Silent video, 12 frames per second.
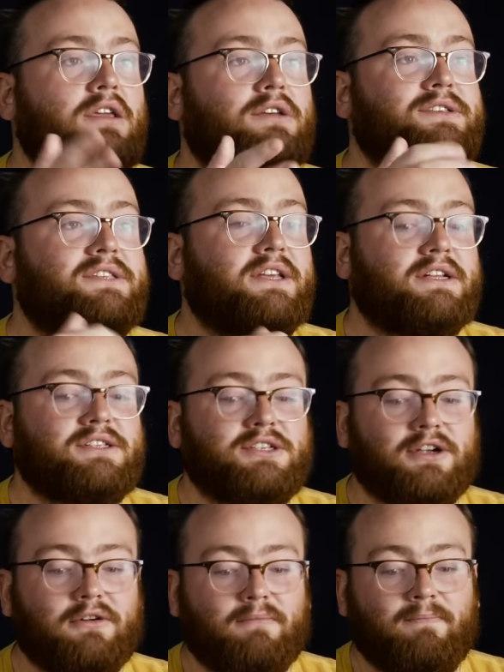You'll see it
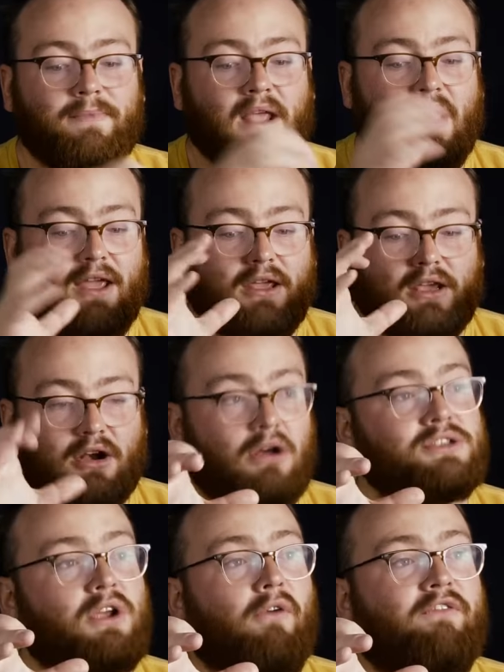soon. You can
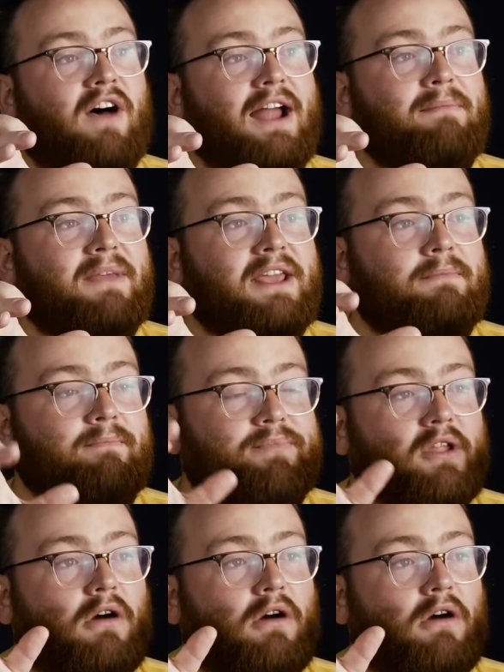also find me